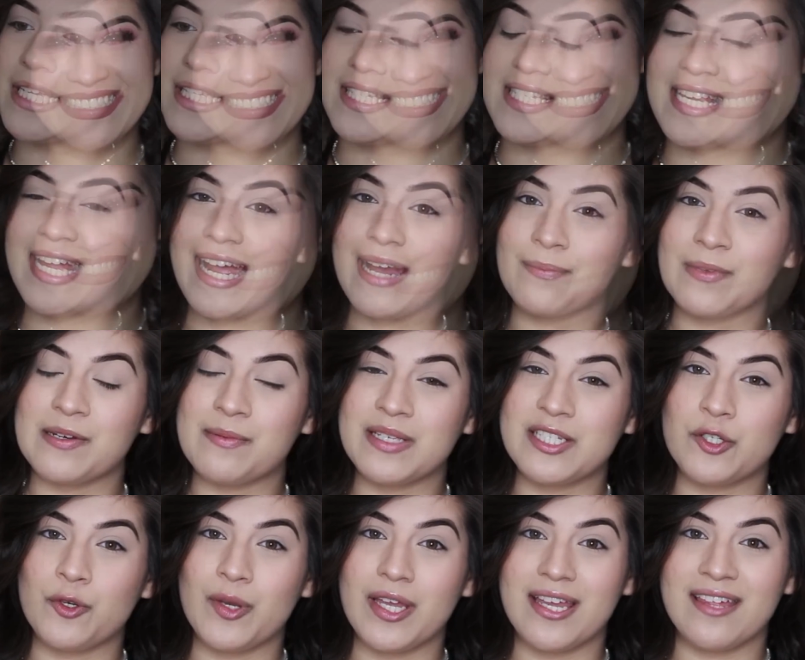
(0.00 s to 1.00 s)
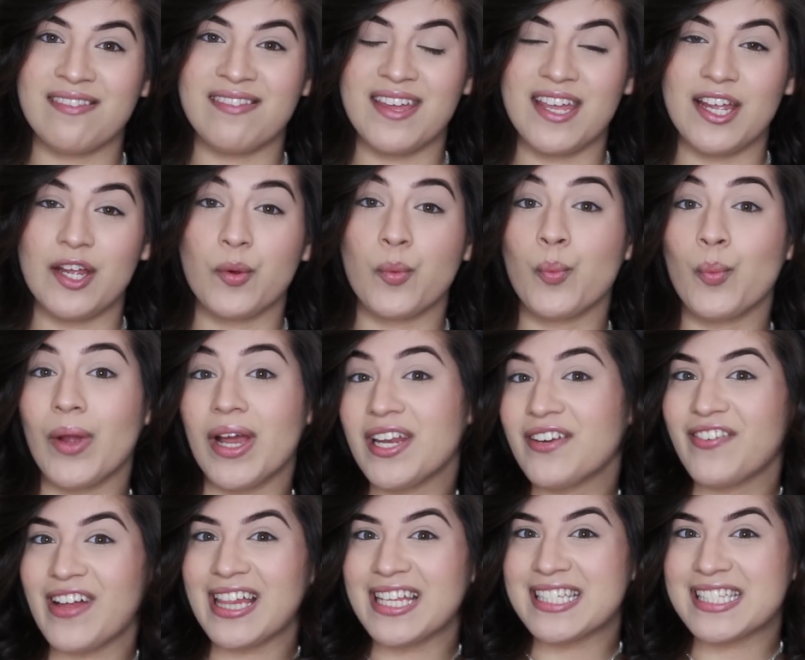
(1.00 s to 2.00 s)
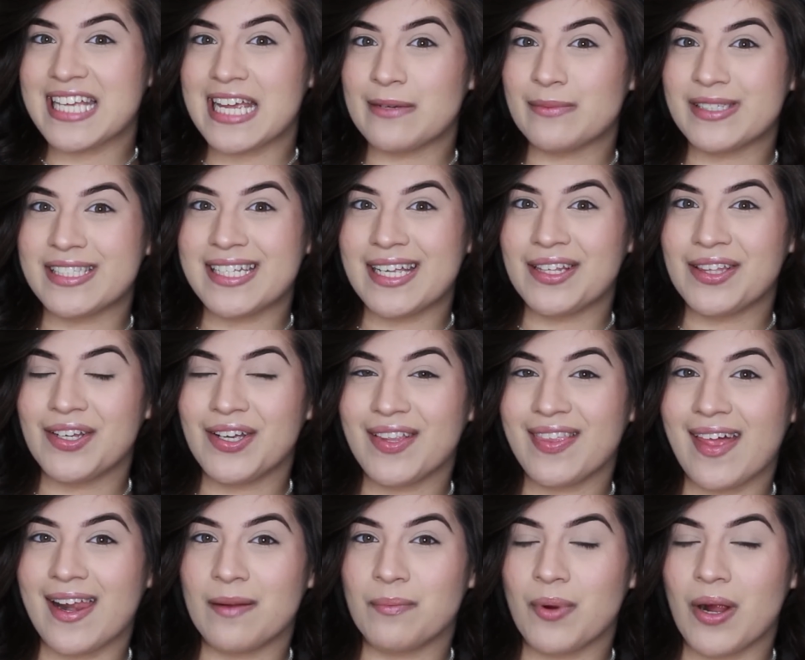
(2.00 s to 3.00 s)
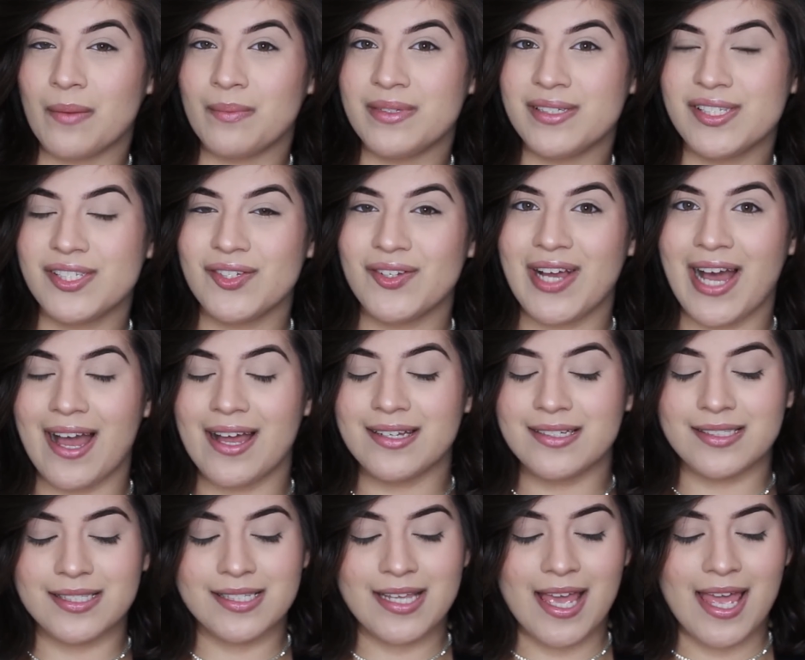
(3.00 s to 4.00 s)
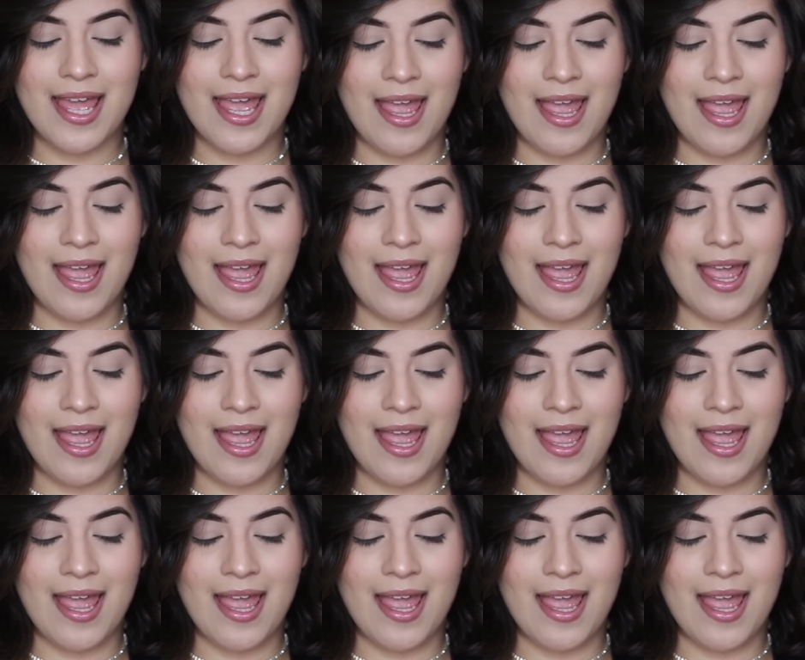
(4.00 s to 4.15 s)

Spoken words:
Today I'm gonna be doing the red Valentine's Day look that I promised you guys,